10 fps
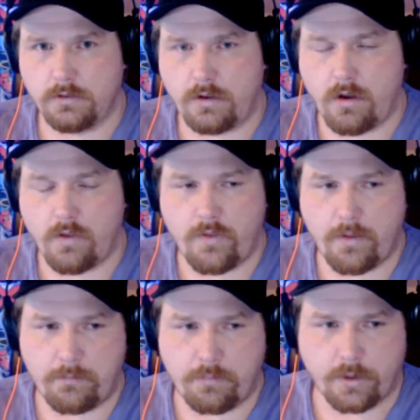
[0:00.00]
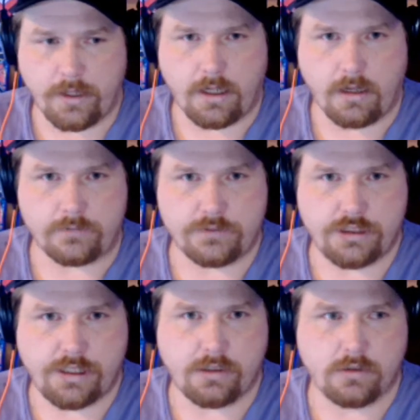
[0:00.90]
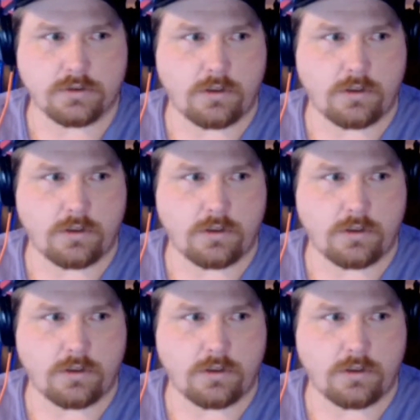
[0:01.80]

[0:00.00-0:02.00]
on the brink of tears